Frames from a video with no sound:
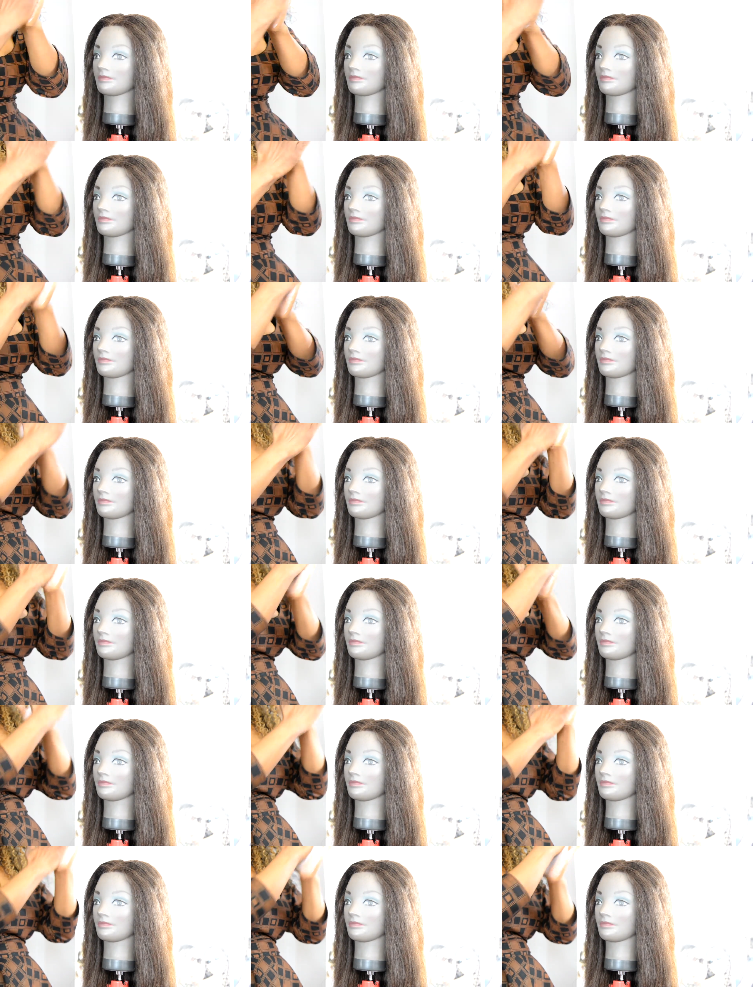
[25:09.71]

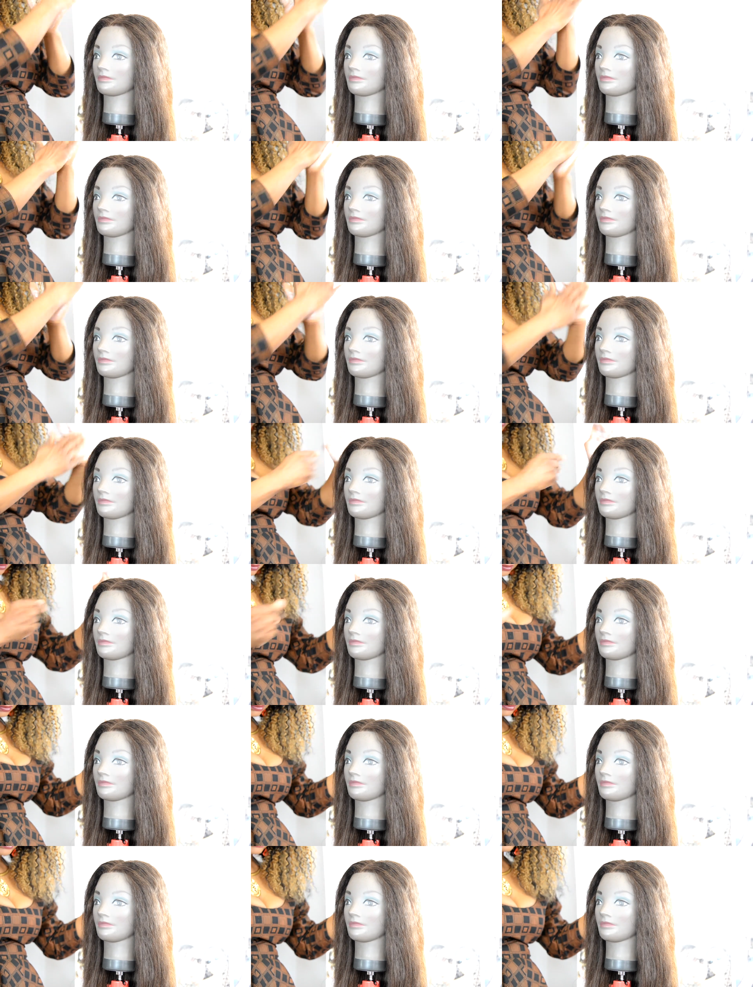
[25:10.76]

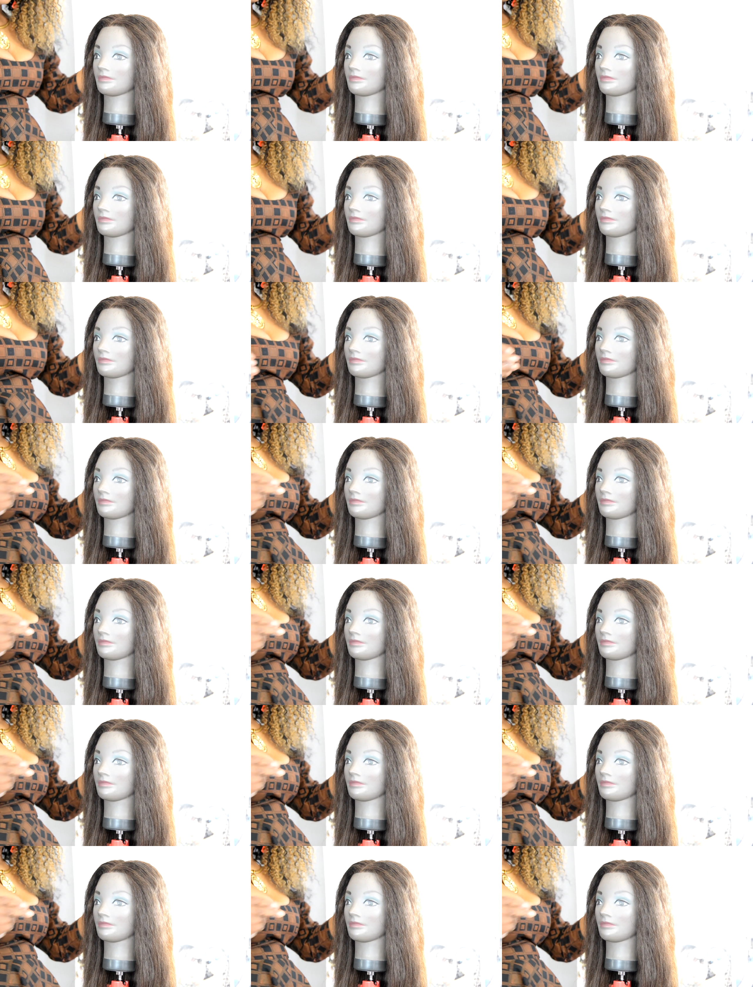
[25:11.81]
Nothing is said.